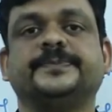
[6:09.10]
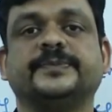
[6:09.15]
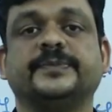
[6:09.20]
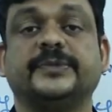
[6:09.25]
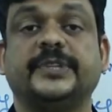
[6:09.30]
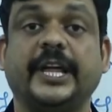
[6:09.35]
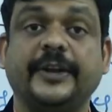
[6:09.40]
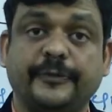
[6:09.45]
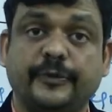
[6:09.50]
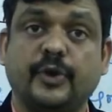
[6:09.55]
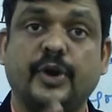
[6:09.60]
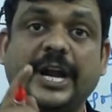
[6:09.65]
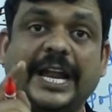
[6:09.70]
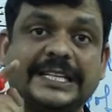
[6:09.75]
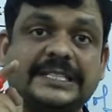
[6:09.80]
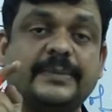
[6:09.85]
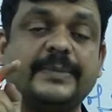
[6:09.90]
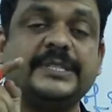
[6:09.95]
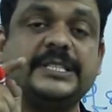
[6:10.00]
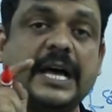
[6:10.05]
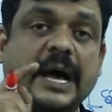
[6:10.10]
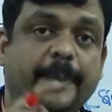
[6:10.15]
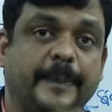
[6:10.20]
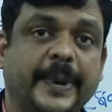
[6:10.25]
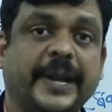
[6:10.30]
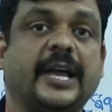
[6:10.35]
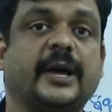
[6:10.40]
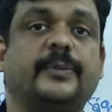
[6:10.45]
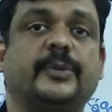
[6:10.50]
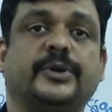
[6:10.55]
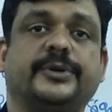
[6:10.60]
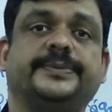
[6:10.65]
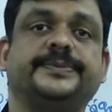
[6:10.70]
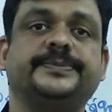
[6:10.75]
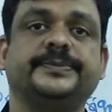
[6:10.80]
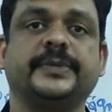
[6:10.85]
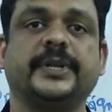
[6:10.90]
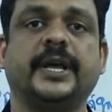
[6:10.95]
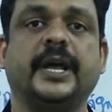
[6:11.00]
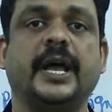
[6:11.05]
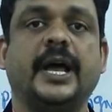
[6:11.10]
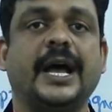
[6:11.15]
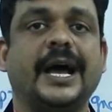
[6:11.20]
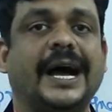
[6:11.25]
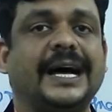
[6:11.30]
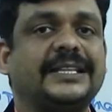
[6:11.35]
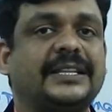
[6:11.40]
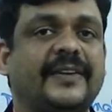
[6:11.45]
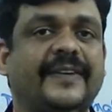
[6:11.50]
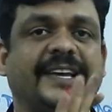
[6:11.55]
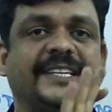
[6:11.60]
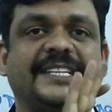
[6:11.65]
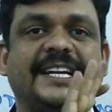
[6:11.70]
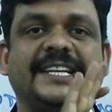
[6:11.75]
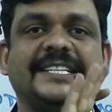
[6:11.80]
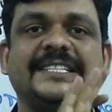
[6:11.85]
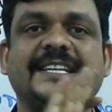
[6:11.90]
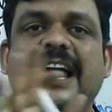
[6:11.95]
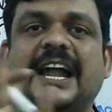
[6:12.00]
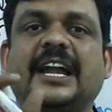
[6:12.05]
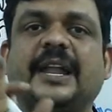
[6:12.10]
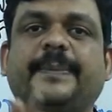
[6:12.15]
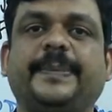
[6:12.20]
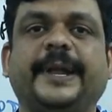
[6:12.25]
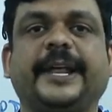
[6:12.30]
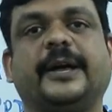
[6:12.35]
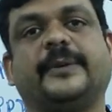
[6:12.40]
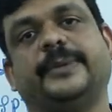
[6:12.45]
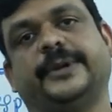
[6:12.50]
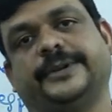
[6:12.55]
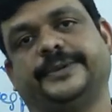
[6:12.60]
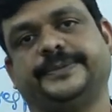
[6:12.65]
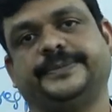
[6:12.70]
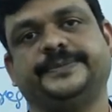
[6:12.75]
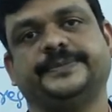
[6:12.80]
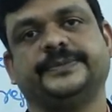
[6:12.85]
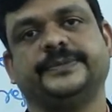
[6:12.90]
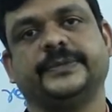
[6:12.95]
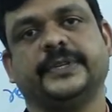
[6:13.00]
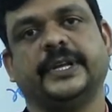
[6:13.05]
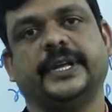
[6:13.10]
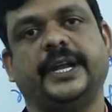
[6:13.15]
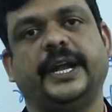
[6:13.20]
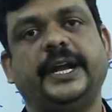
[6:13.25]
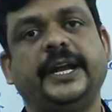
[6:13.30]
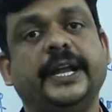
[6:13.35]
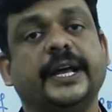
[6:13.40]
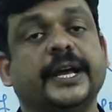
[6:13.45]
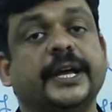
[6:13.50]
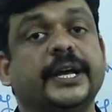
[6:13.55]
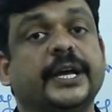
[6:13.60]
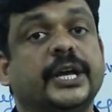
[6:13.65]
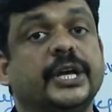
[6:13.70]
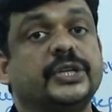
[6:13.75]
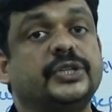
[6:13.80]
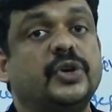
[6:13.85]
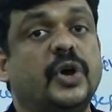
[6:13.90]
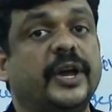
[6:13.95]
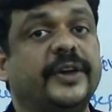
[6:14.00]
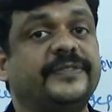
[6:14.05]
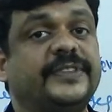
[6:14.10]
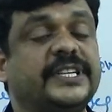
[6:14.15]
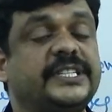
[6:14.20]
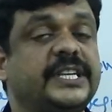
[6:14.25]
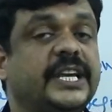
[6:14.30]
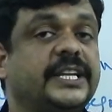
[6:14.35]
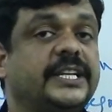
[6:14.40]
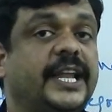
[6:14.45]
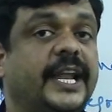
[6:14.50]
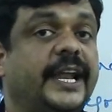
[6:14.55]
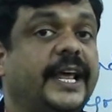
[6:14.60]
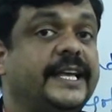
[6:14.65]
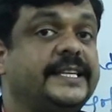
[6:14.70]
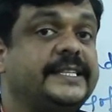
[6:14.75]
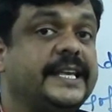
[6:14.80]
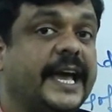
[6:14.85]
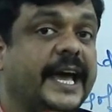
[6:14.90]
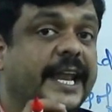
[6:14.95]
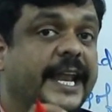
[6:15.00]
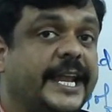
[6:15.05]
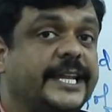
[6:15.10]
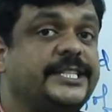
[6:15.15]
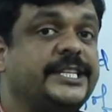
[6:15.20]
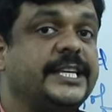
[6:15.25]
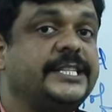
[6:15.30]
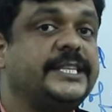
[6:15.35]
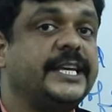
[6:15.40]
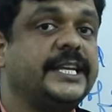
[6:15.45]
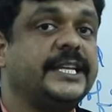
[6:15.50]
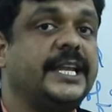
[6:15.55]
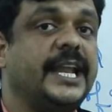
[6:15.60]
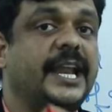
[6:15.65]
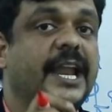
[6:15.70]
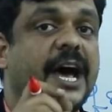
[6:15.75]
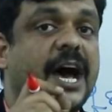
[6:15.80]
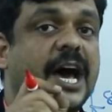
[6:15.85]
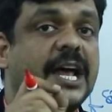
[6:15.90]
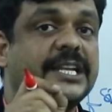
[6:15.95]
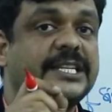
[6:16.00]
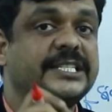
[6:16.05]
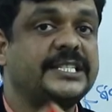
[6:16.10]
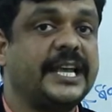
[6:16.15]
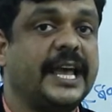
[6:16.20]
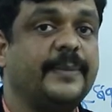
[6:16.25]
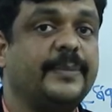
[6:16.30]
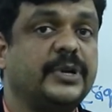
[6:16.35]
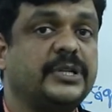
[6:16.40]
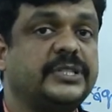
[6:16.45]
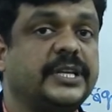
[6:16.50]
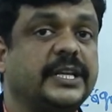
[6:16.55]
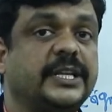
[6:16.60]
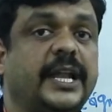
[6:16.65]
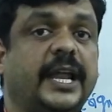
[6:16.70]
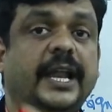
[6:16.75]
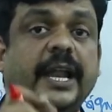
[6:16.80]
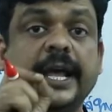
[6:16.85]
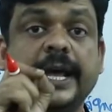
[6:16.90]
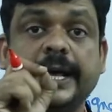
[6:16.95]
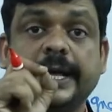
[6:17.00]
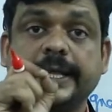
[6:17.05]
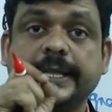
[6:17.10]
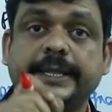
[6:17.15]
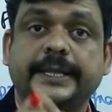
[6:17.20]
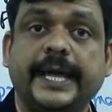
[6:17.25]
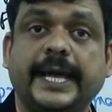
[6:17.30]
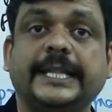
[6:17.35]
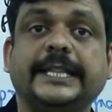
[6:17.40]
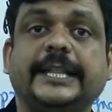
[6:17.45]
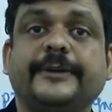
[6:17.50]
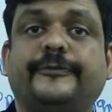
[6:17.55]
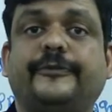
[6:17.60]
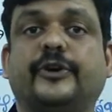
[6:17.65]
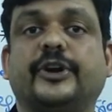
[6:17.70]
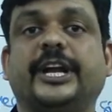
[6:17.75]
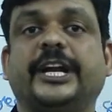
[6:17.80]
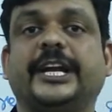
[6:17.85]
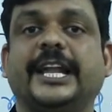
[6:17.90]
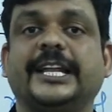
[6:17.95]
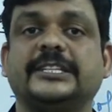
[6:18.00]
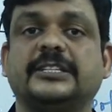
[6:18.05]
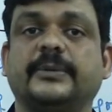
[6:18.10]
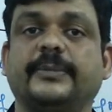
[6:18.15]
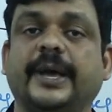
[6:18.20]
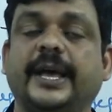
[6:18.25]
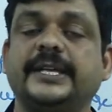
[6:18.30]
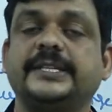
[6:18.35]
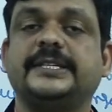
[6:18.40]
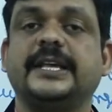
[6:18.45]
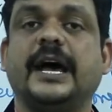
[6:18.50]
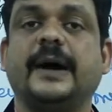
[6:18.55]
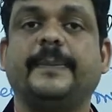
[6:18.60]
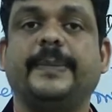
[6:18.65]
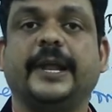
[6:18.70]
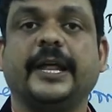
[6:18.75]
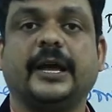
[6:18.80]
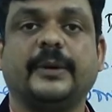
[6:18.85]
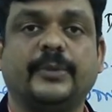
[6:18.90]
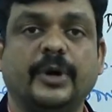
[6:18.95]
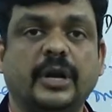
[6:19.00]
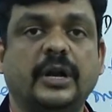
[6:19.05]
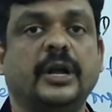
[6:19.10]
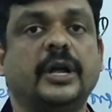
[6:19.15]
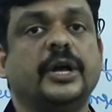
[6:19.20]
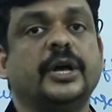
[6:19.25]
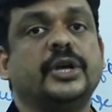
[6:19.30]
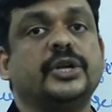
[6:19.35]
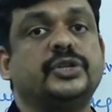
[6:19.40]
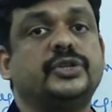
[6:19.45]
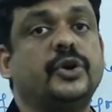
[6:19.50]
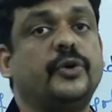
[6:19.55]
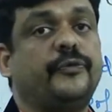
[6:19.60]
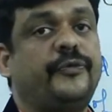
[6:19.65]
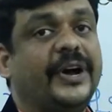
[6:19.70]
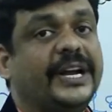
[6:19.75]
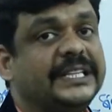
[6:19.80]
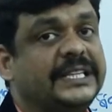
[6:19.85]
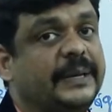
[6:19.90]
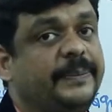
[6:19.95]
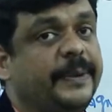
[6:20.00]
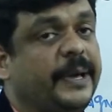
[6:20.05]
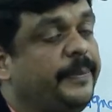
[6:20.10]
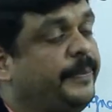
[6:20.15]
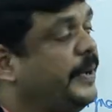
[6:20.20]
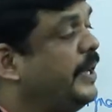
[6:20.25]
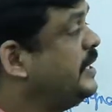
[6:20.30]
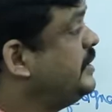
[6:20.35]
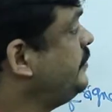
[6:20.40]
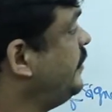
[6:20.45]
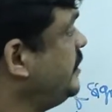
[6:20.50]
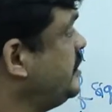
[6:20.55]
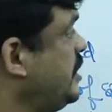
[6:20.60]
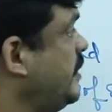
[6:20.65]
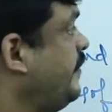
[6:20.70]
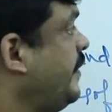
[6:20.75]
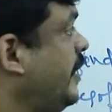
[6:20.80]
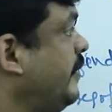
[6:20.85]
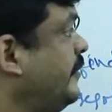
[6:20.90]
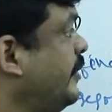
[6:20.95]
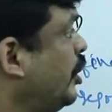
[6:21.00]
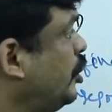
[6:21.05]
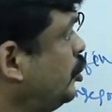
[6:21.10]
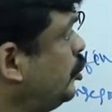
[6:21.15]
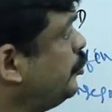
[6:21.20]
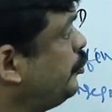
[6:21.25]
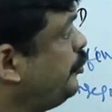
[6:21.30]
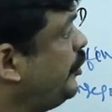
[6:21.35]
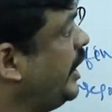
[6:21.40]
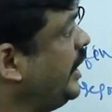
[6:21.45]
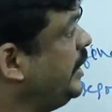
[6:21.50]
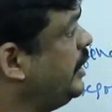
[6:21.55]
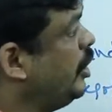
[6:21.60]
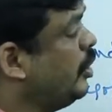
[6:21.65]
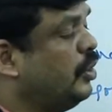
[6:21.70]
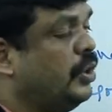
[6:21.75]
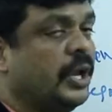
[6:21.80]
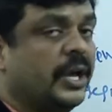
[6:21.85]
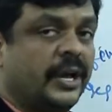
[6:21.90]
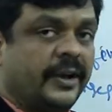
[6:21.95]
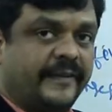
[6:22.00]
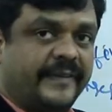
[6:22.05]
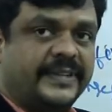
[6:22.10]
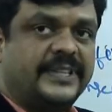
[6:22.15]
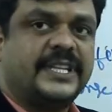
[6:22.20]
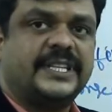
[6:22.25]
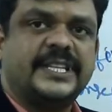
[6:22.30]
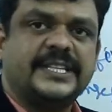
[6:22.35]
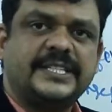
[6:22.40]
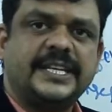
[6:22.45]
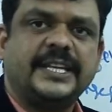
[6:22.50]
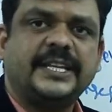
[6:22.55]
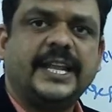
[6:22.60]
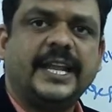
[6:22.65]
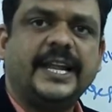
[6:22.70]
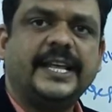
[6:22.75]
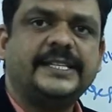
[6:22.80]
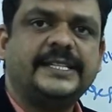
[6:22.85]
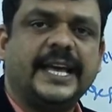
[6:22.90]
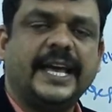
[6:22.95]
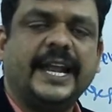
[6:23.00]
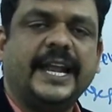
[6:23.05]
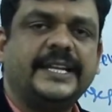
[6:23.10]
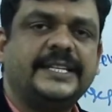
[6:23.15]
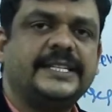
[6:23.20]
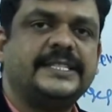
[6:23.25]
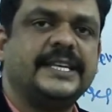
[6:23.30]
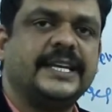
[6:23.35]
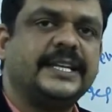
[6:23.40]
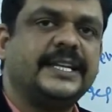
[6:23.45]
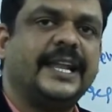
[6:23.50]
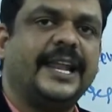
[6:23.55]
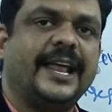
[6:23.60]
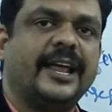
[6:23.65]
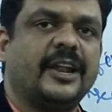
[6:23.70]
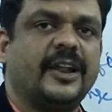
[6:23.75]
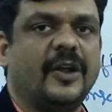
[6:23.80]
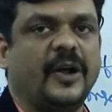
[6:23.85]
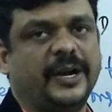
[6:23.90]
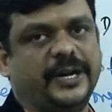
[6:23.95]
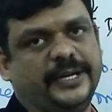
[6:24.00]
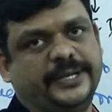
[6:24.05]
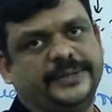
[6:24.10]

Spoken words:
Then Fourier transform is applicable. Otherwise it is not applicable, right? So if the signal is energy signal or stable signal, then the Fourier transform is applicable. So for that purpose, first of all we have to find out whether the signal is energy signal or not.